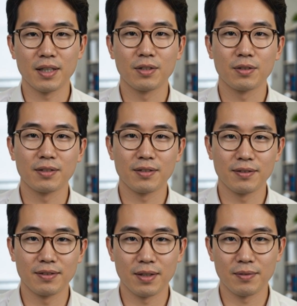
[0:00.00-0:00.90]
kernels
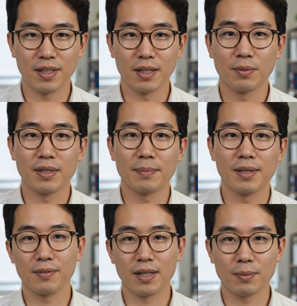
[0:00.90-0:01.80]
have genuinely
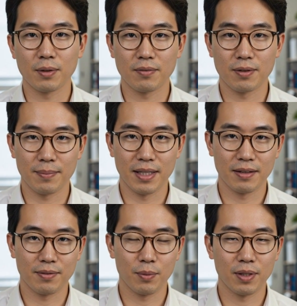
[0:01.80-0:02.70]
been available for a
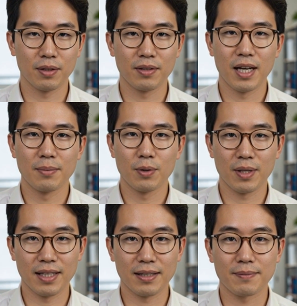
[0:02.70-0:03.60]
meaningful window of time
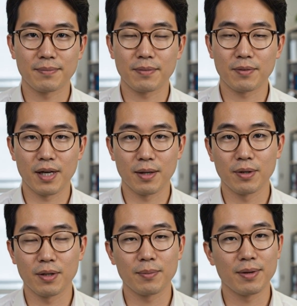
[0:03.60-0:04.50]
already, for
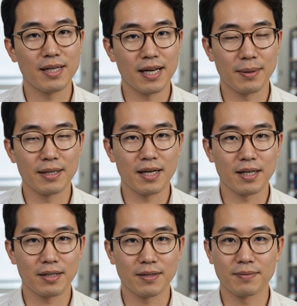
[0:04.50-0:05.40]
anyone who's been keeping their